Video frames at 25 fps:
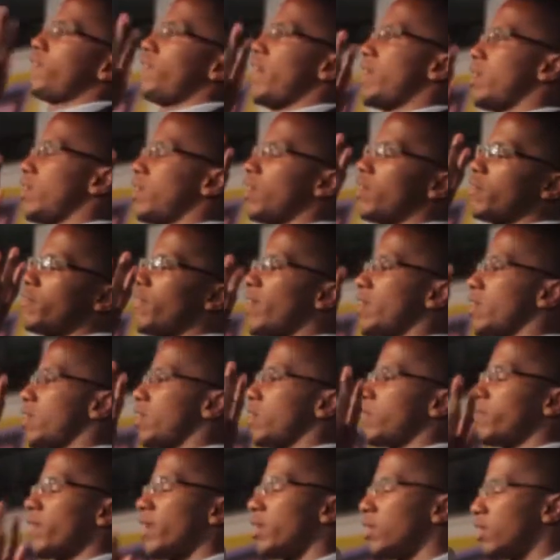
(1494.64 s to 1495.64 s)
funding,
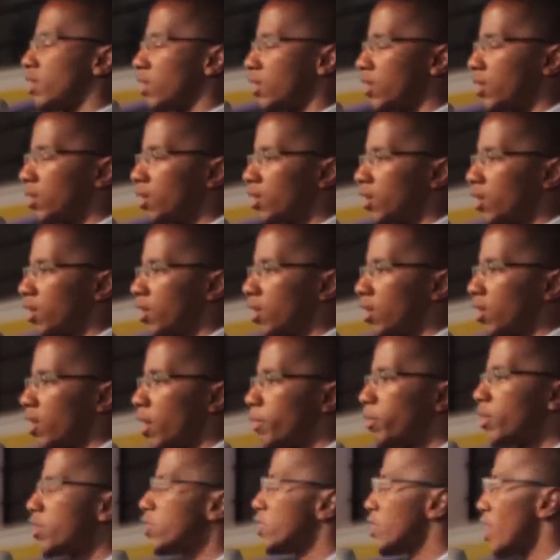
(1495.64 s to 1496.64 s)

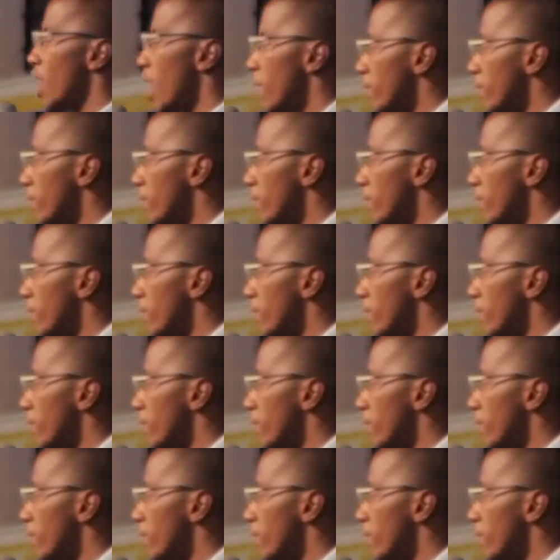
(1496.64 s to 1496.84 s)
right? Because you